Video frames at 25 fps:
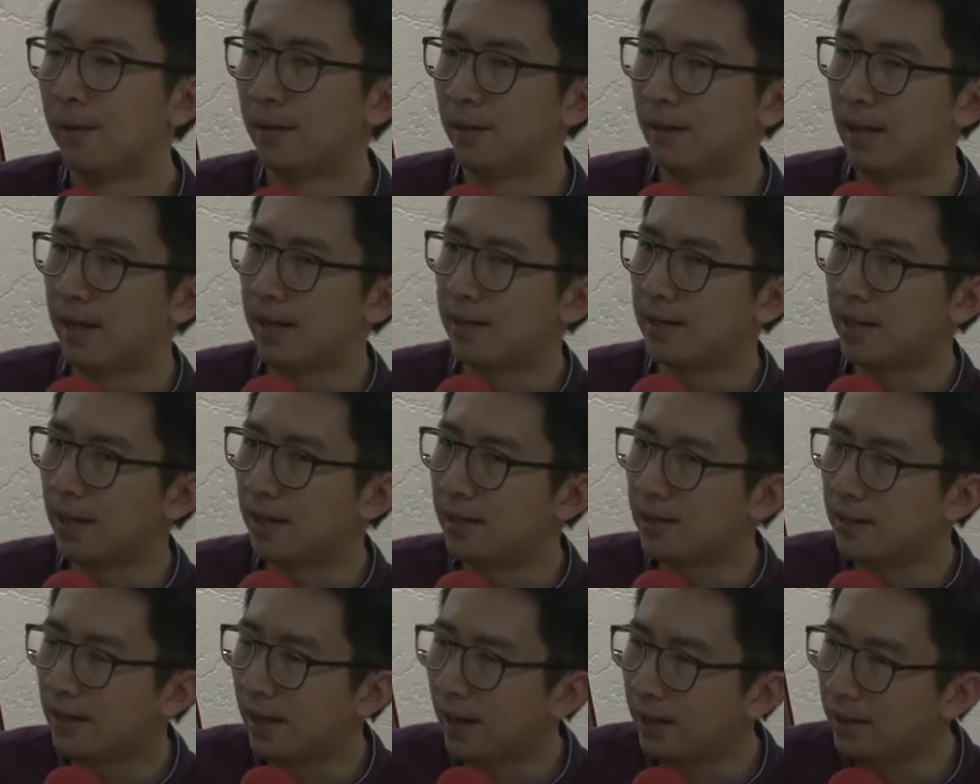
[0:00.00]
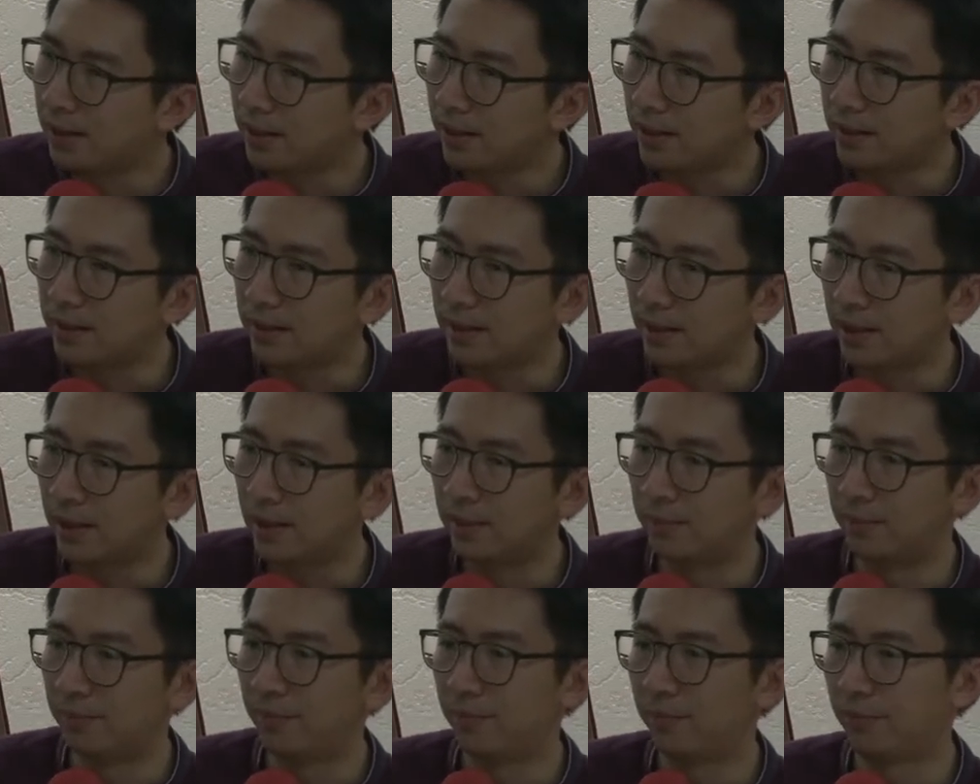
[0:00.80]
There's another
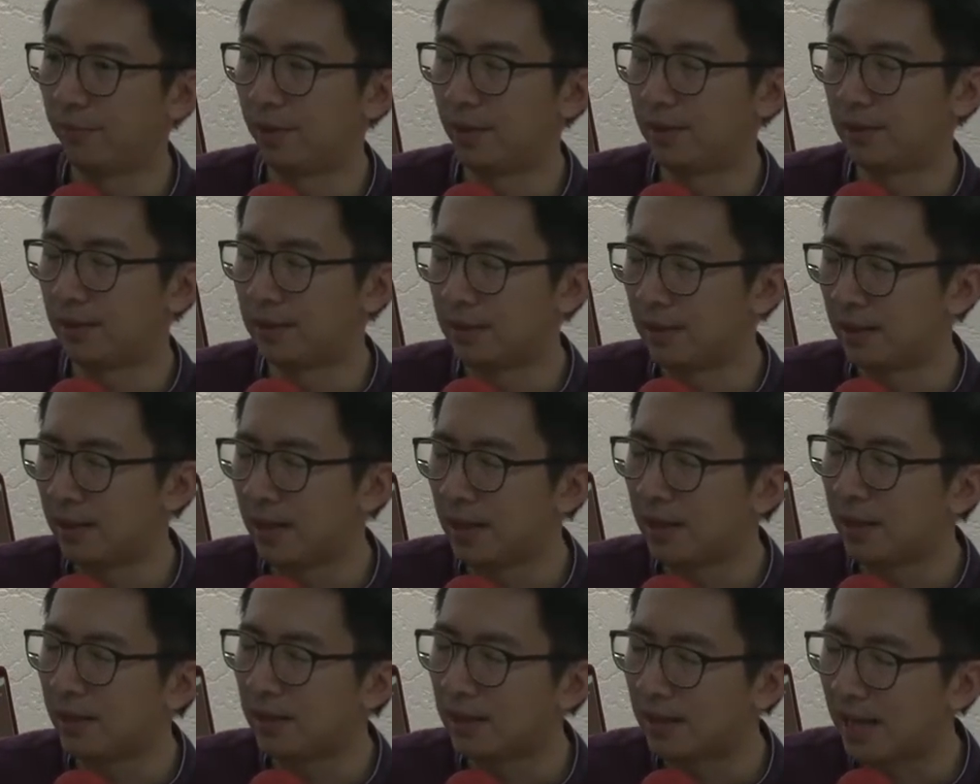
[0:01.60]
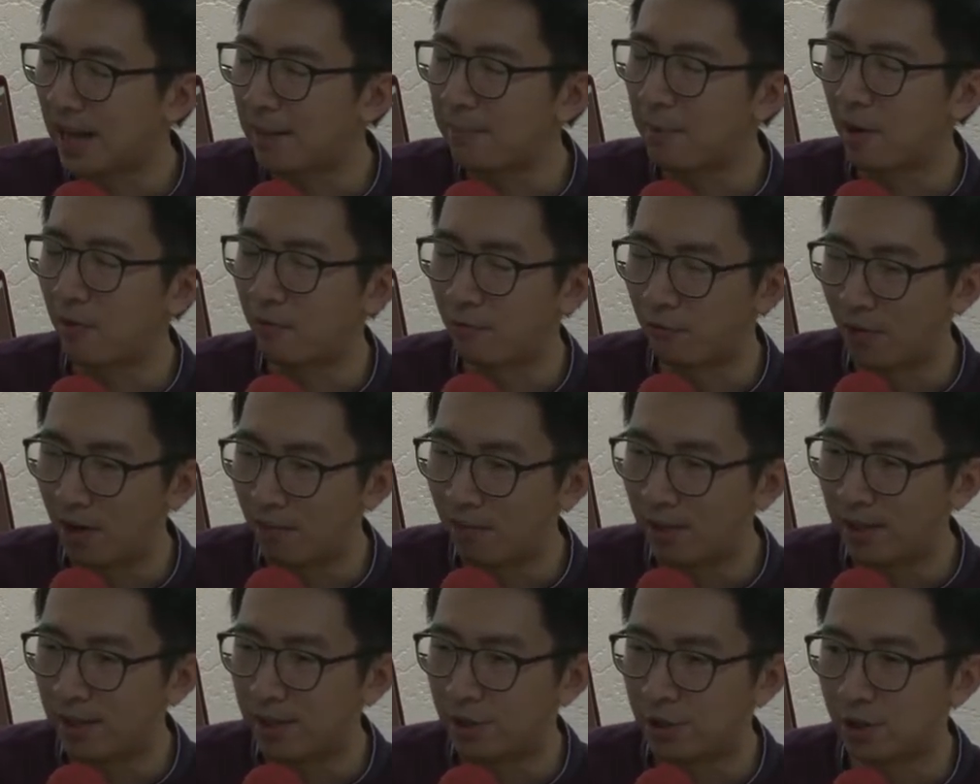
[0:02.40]
term, another type of
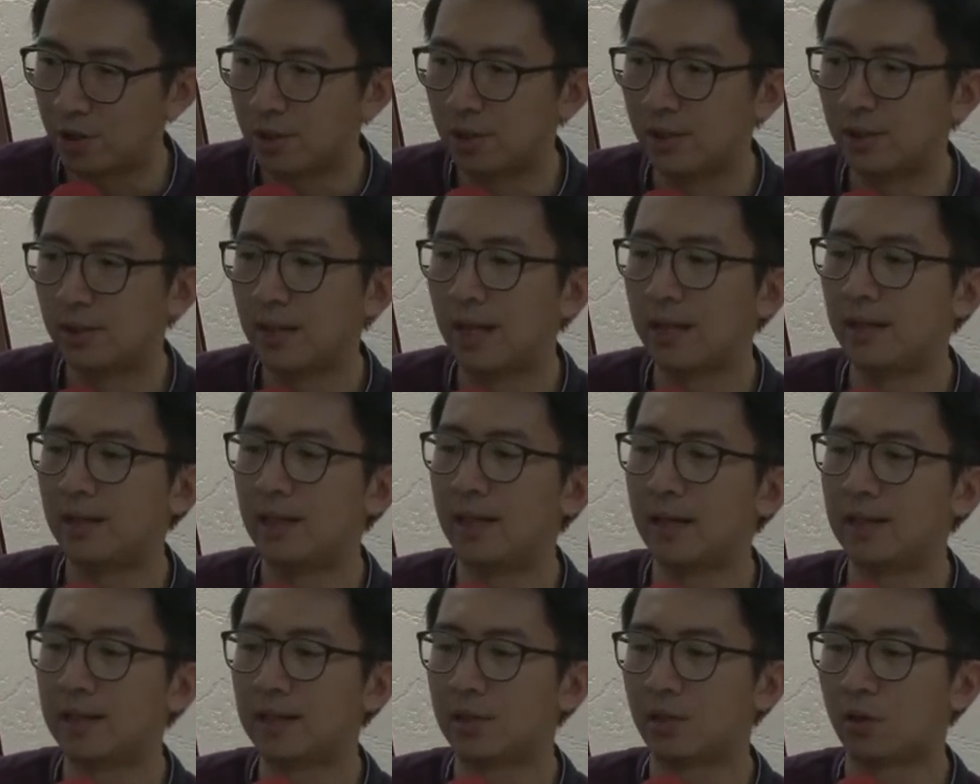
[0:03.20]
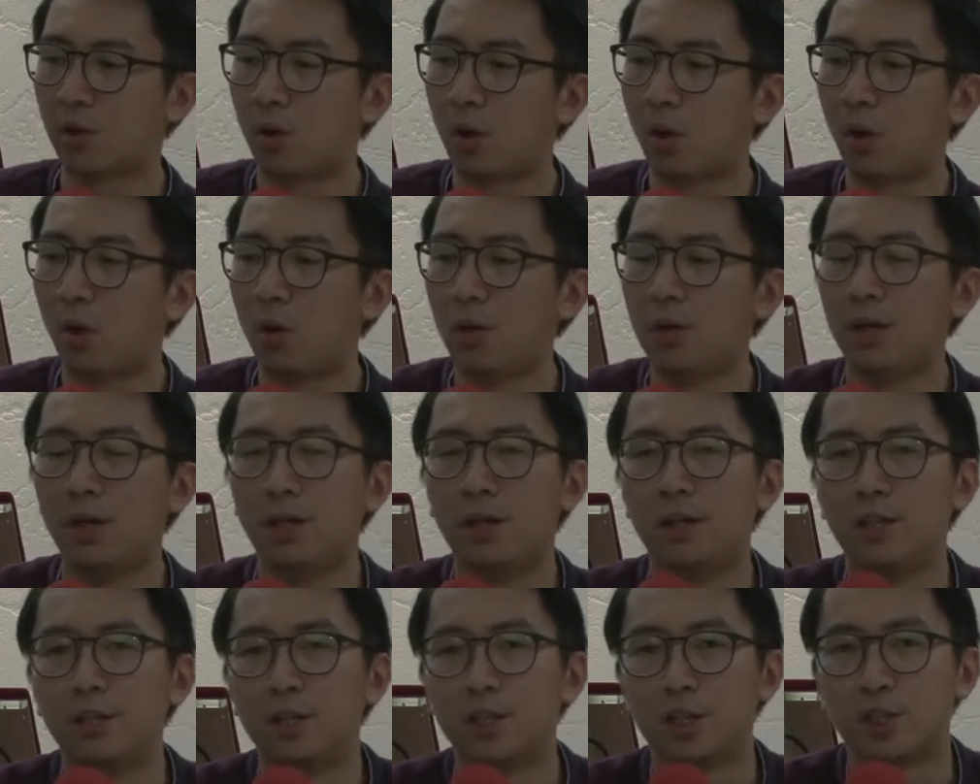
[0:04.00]
revelation that is called
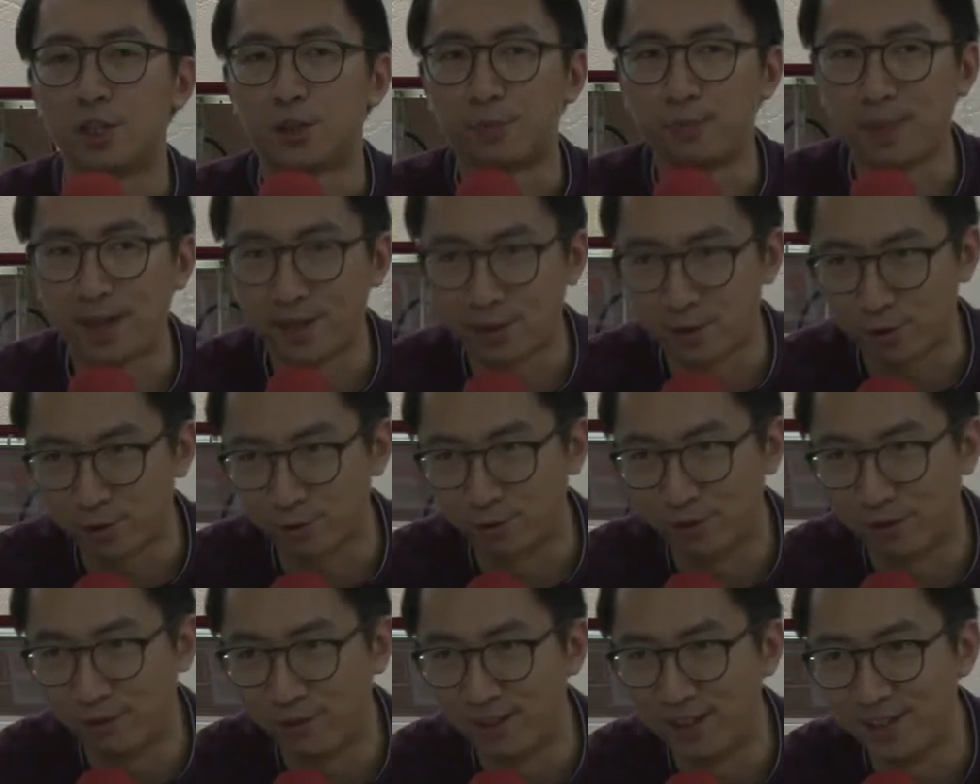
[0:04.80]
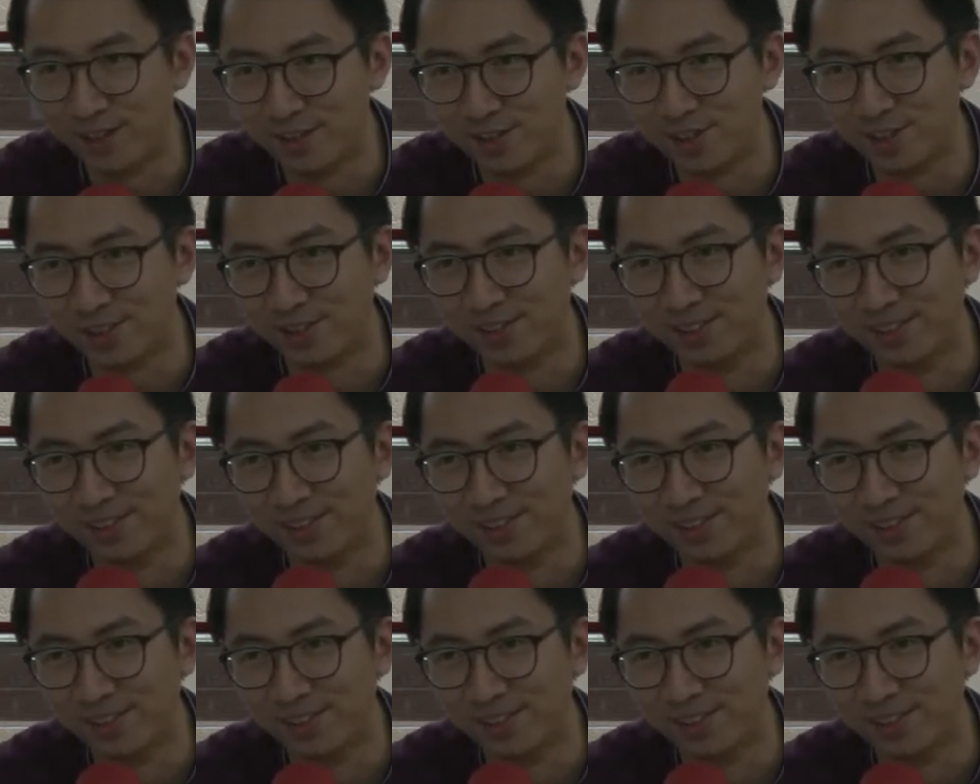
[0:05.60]
special revelation.